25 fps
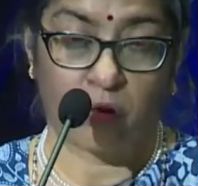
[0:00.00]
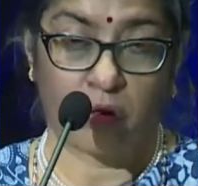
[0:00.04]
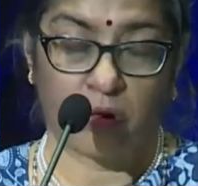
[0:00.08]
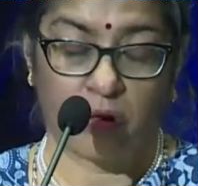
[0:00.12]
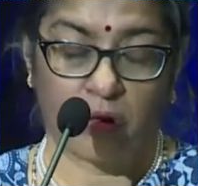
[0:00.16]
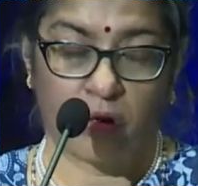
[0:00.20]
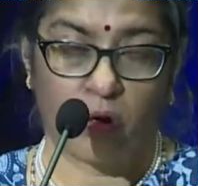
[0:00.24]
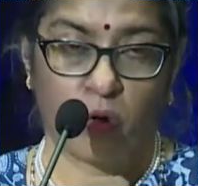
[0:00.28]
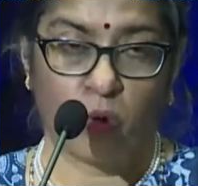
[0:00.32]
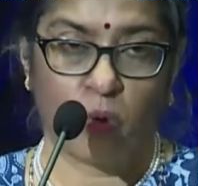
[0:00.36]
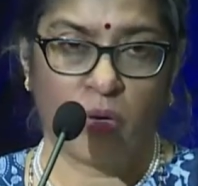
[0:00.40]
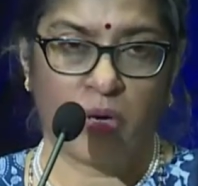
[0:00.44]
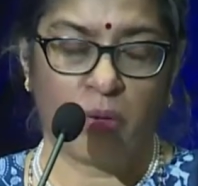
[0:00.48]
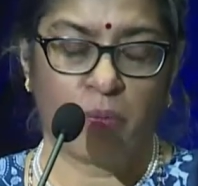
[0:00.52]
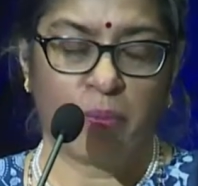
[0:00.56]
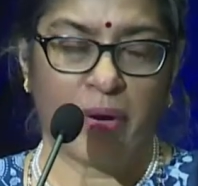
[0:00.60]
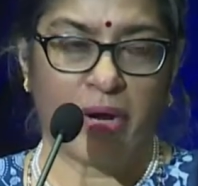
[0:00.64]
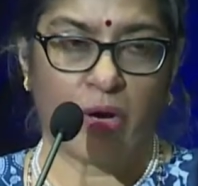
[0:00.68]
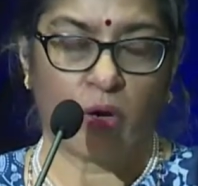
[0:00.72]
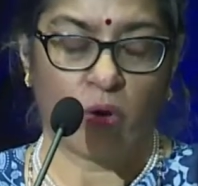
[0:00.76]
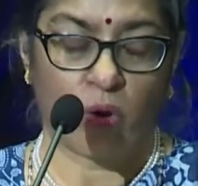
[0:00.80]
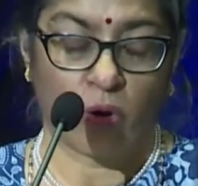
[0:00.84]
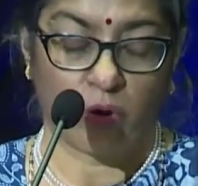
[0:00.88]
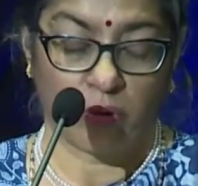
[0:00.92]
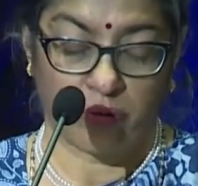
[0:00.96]
lower
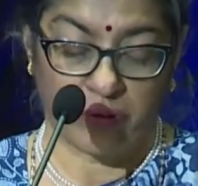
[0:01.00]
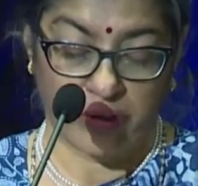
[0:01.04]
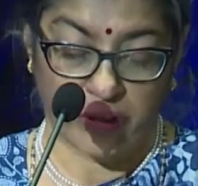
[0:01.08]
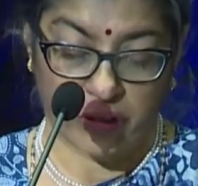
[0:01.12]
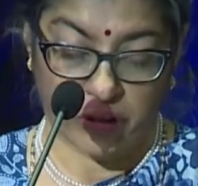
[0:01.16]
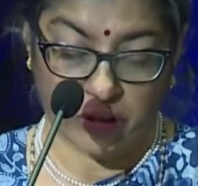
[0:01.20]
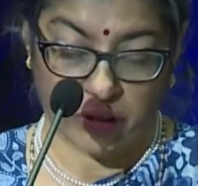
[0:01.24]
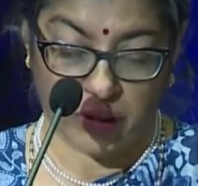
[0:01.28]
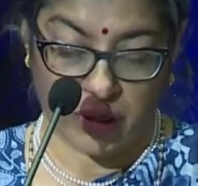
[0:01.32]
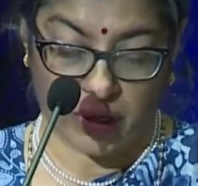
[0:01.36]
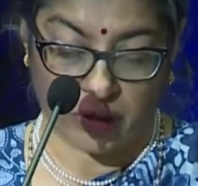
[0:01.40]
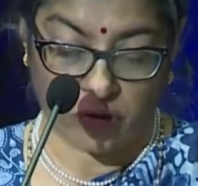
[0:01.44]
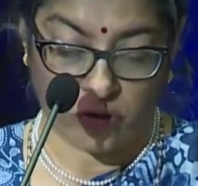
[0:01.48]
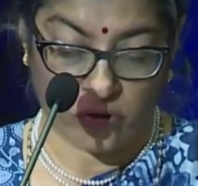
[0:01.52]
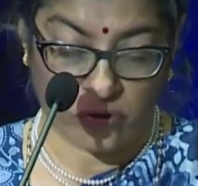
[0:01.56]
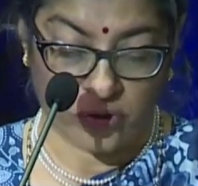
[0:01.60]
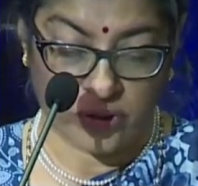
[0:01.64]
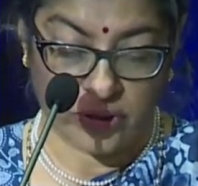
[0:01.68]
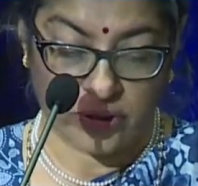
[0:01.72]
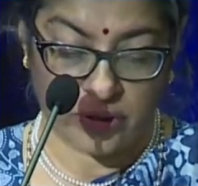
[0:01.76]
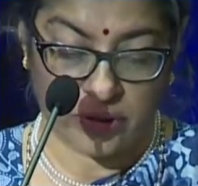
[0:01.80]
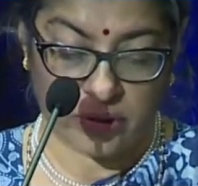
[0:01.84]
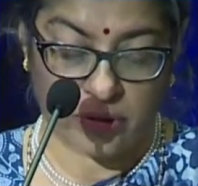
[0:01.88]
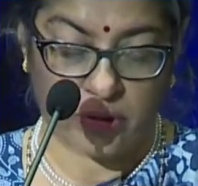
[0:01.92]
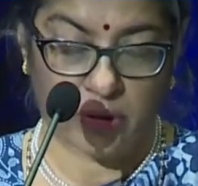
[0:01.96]
Mekong region
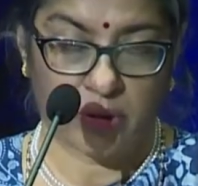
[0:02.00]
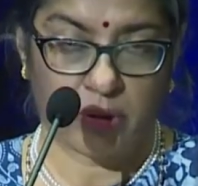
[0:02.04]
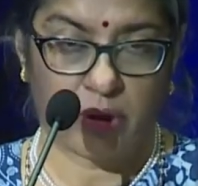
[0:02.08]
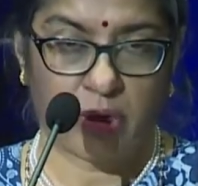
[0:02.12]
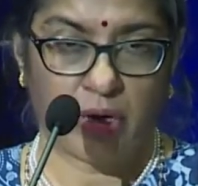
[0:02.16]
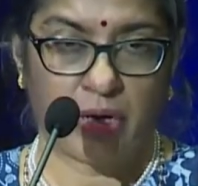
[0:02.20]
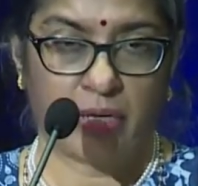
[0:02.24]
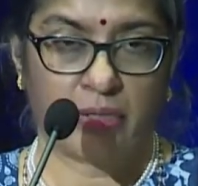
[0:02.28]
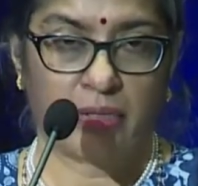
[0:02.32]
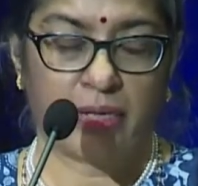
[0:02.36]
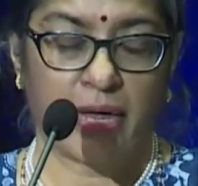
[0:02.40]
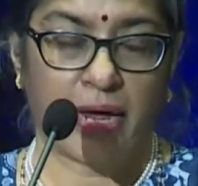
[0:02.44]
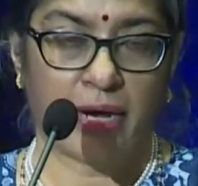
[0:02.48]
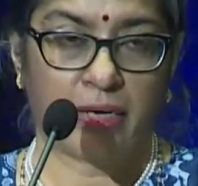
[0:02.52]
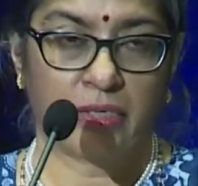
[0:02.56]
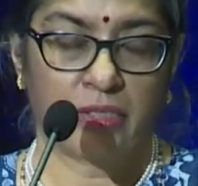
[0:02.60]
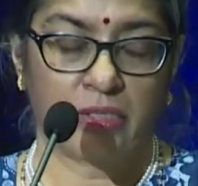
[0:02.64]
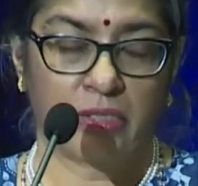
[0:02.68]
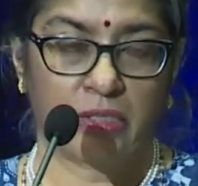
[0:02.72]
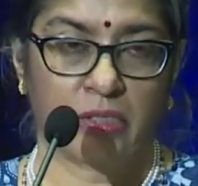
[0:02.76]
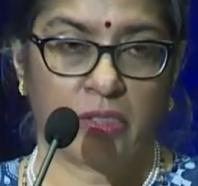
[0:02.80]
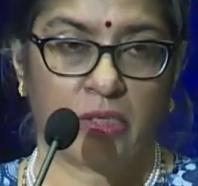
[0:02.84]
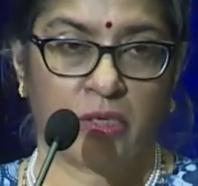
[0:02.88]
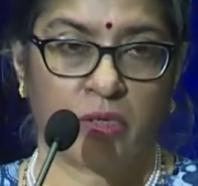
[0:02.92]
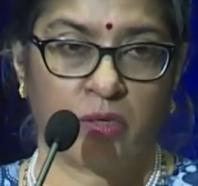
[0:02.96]
countries, and
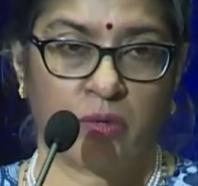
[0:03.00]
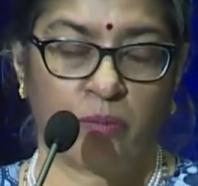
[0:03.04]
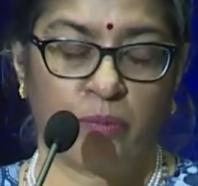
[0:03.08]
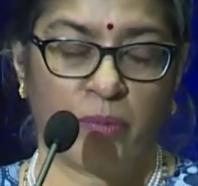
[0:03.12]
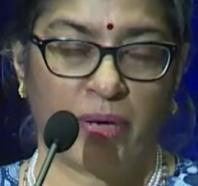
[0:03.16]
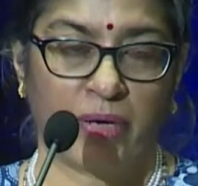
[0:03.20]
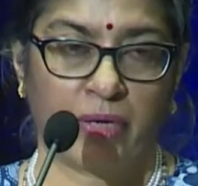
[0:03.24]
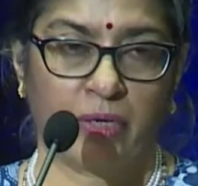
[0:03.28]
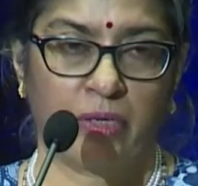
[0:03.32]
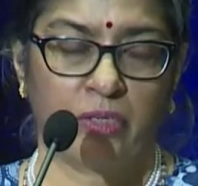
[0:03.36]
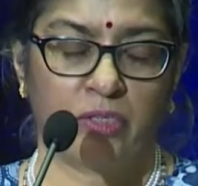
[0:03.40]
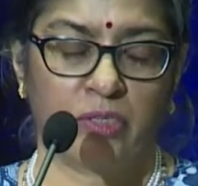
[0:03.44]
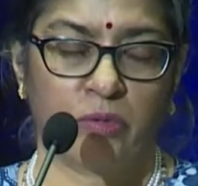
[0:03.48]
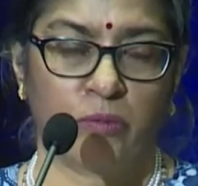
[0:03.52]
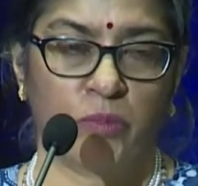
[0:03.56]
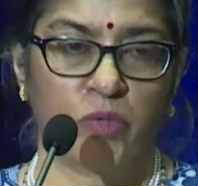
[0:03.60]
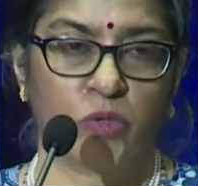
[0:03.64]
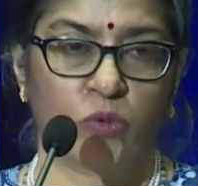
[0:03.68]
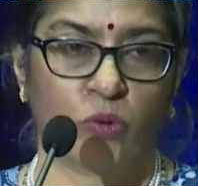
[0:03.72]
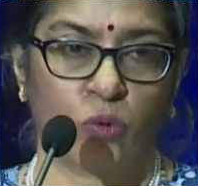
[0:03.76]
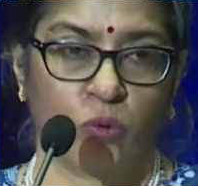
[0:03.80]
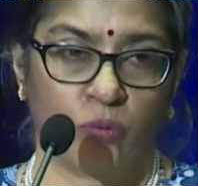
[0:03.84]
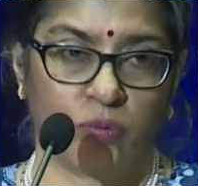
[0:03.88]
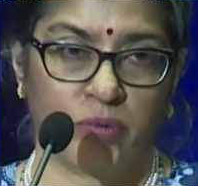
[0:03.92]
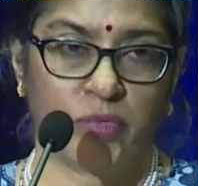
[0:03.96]
that mechanism is
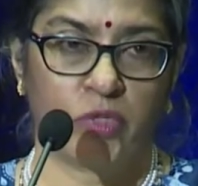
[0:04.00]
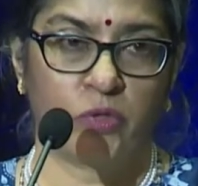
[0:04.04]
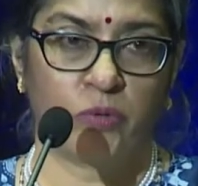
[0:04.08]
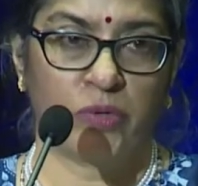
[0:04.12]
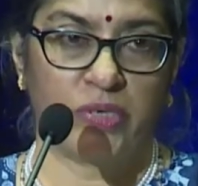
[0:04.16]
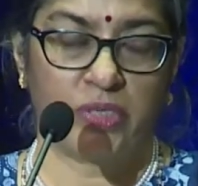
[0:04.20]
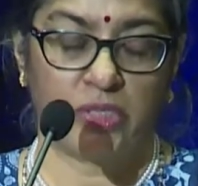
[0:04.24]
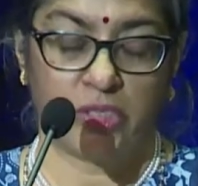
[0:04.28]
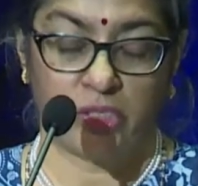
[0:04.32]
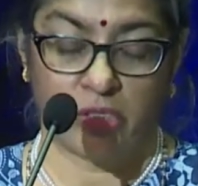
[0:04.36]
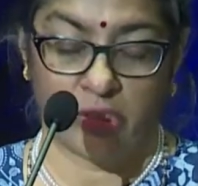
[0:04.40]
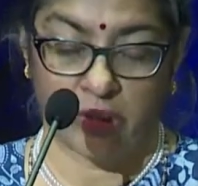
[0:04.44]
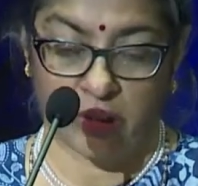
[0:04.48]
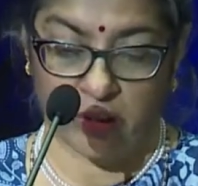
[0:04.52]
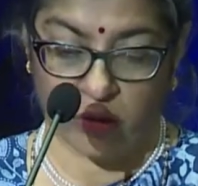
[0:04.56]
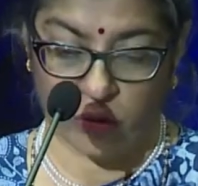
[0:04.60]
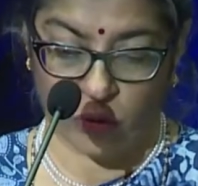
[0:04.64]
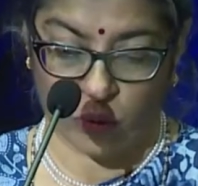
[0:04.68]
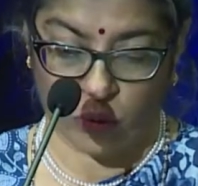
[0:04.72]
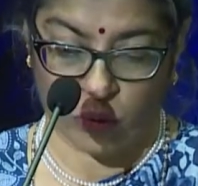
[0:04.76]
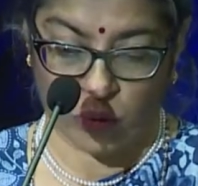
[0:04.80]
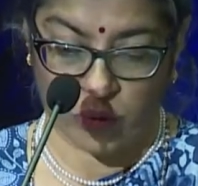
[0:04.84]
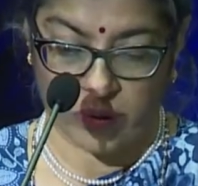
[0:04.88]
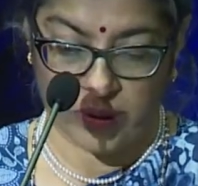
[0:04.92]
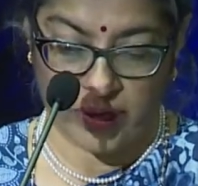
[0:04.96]
over 20 years
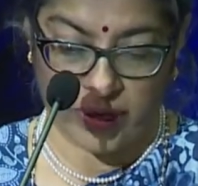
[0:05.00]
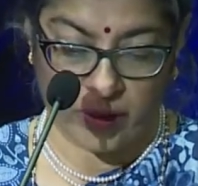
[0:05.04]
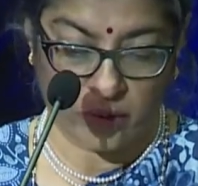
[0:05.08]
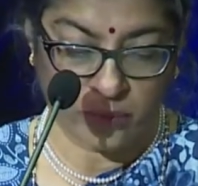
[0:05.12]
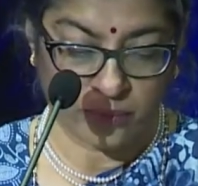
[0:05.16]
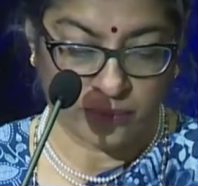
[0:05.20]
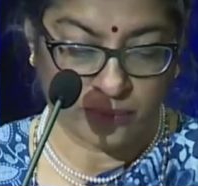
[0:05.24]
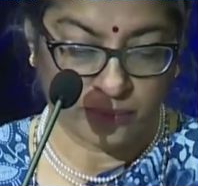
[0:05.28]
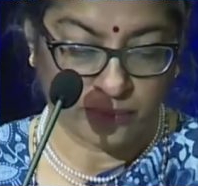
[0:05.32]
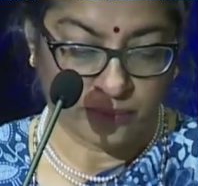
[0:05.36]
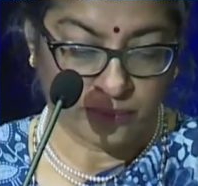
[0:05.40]
old now.